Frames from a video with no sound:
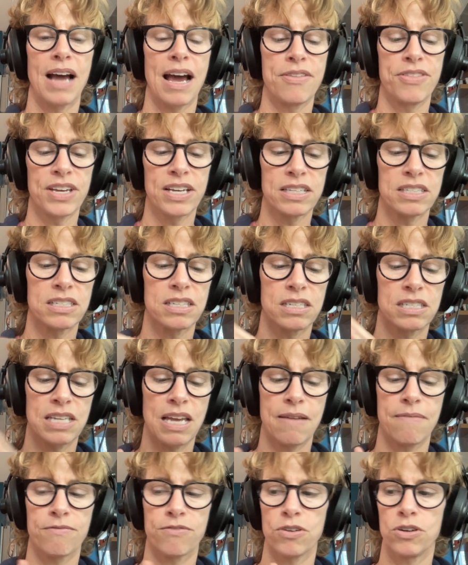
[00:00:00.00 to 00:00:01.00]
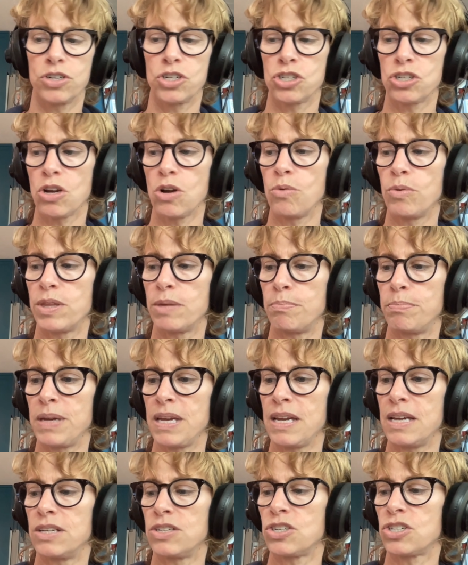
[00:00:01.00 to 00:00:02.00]
I think it's the same for a show with a
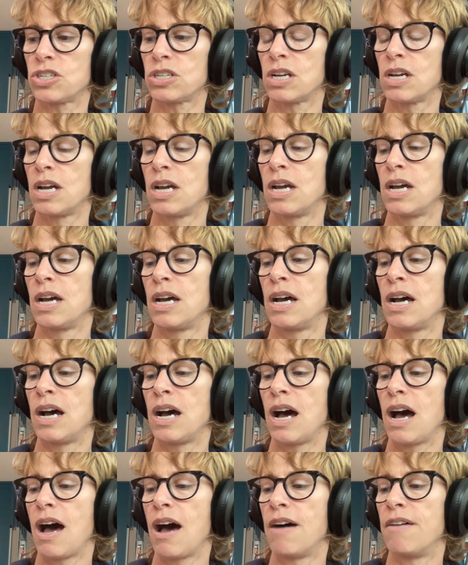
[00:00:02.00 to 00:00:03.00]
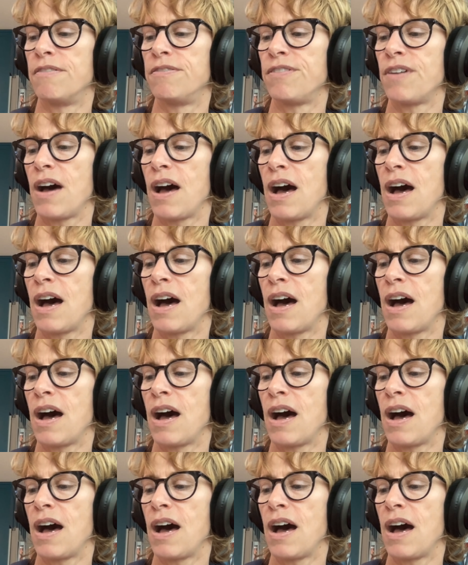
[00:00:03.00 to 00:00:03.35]
pitch of,